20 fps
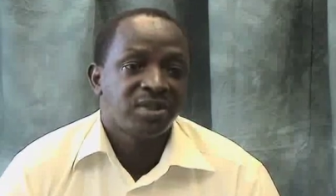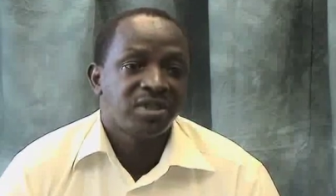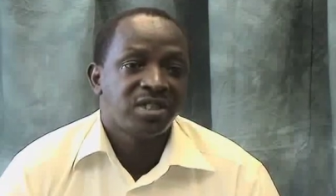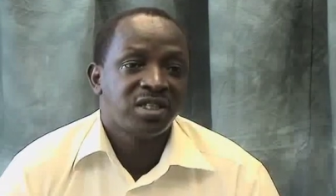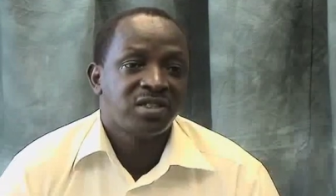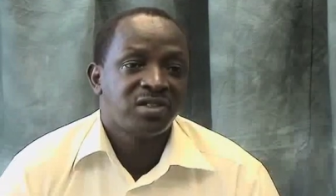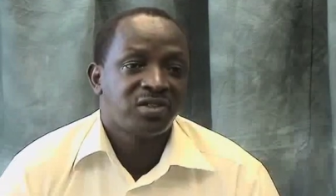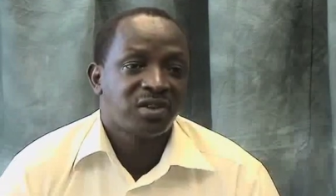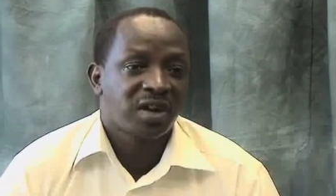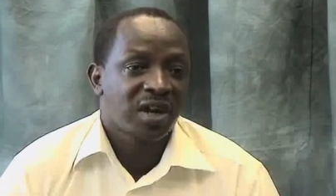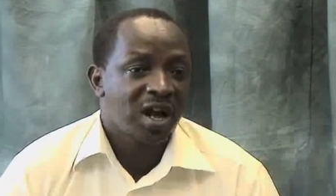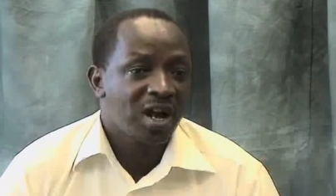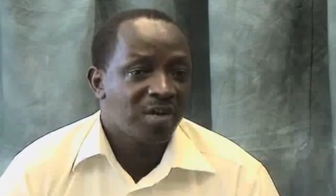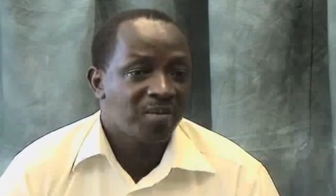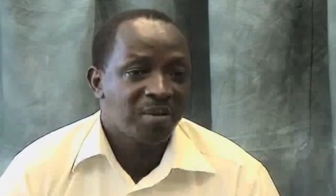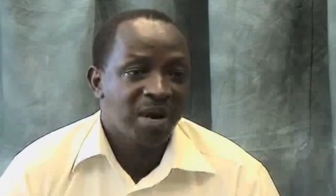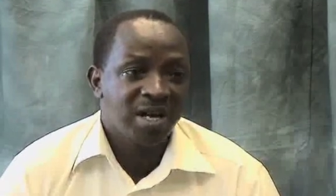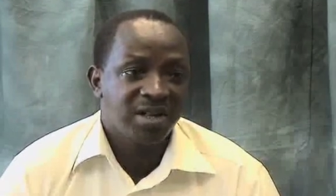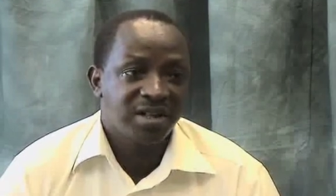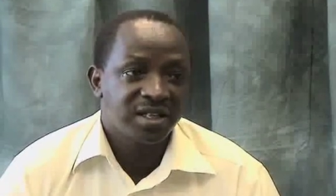is run
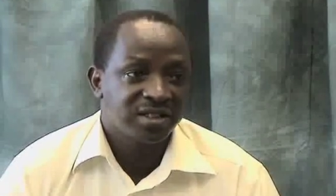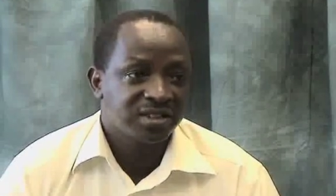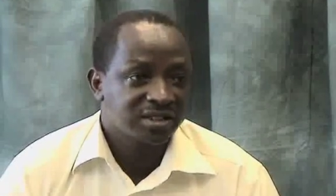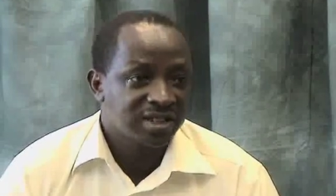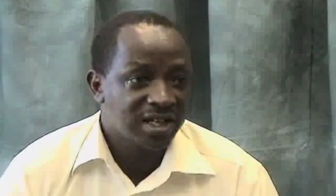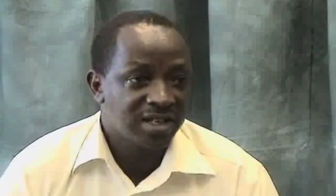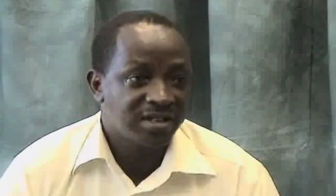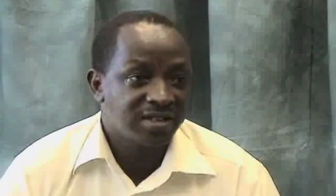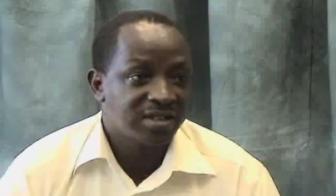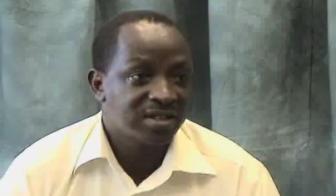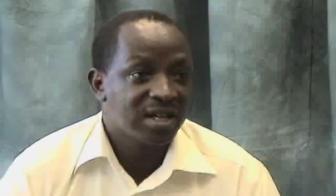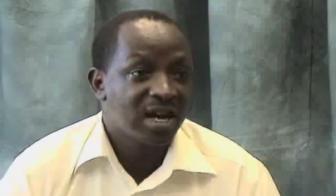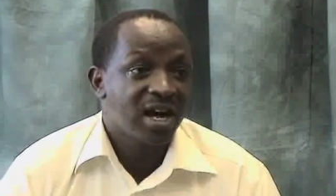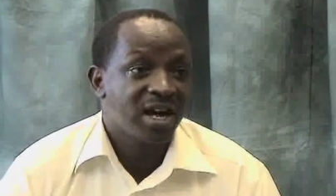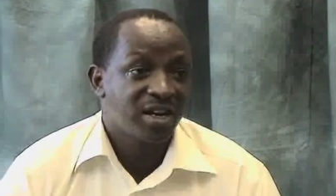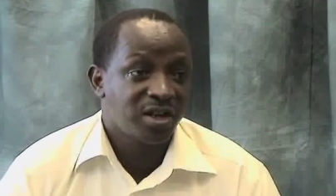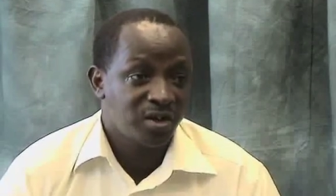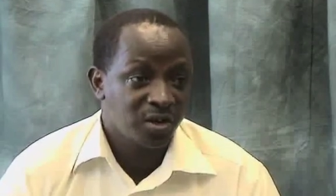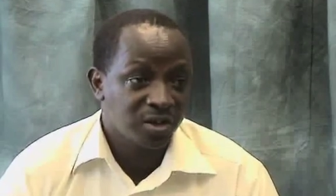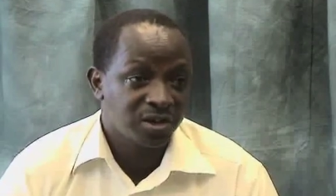by the sons
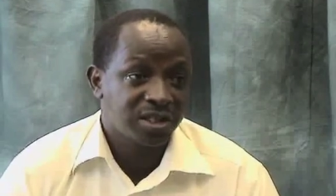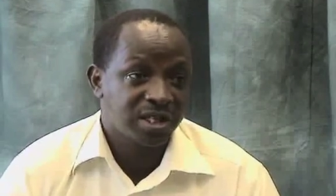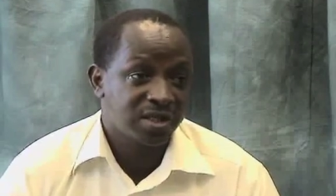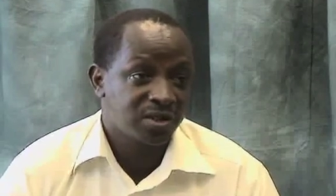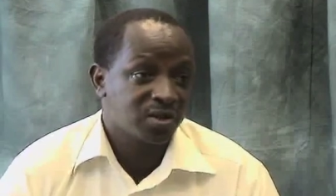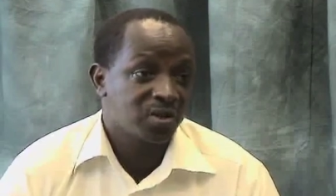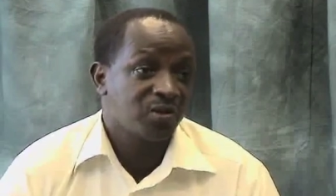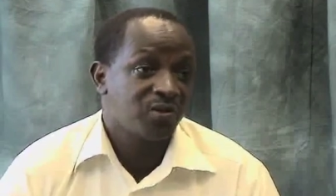and daughters